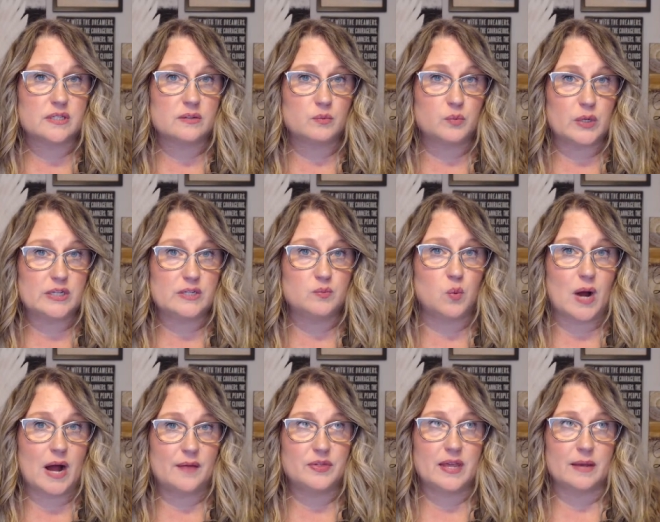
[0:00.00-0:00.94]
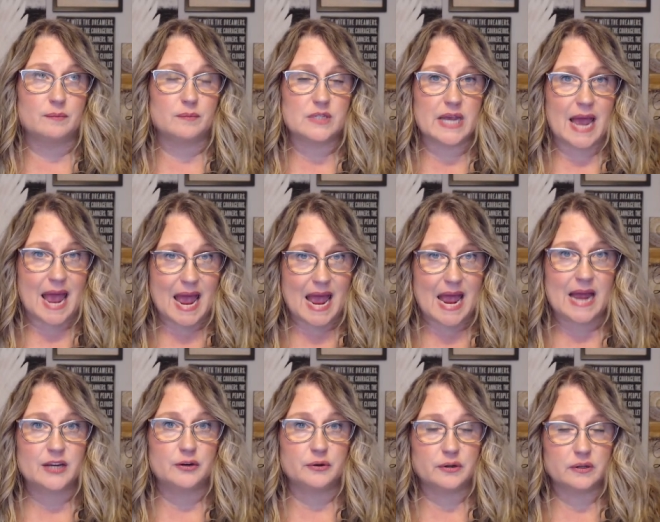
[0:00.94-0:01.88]
we want them to
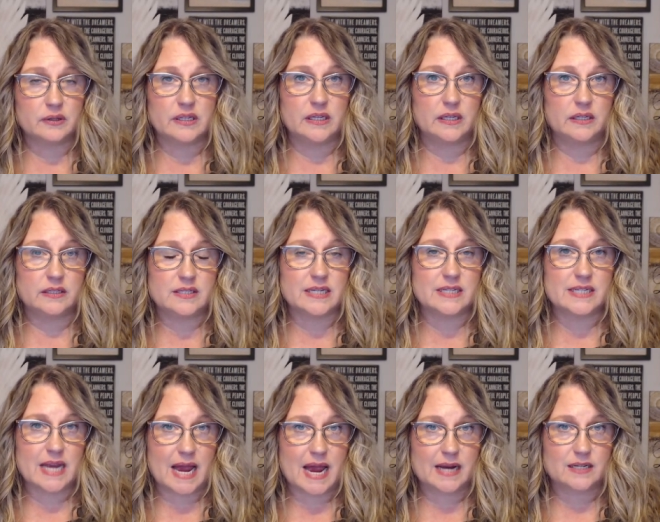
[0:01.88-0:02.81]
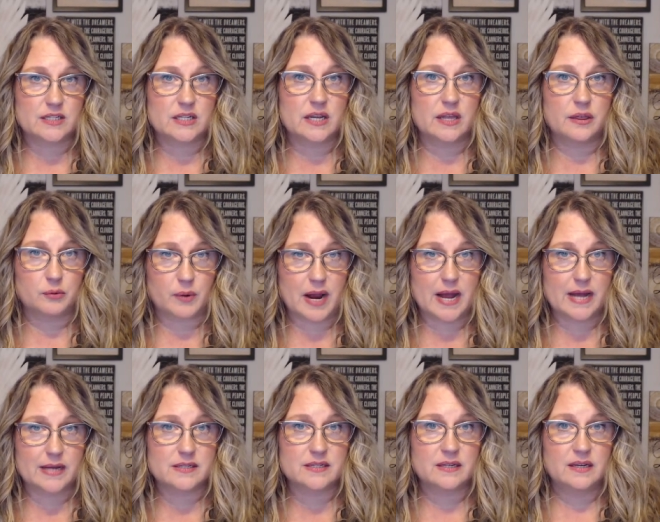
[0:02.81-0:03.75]
accurately detect
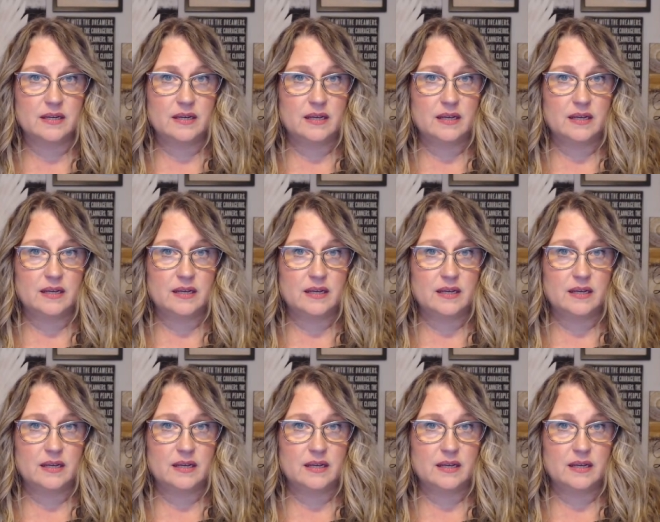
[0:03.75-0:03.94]
threat